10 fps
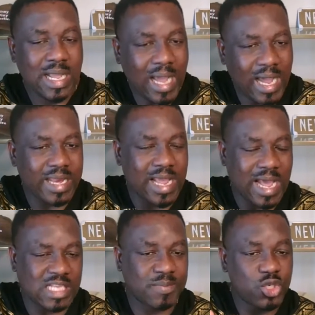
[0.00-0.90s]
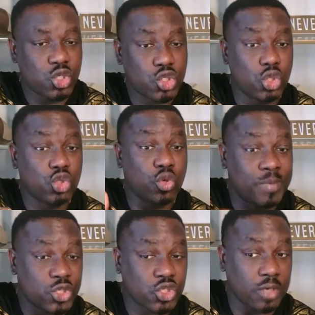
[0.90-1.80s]
and it has been shown to be
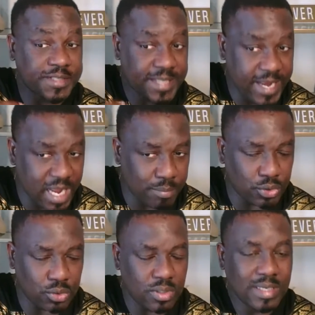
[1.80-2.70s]
sustainable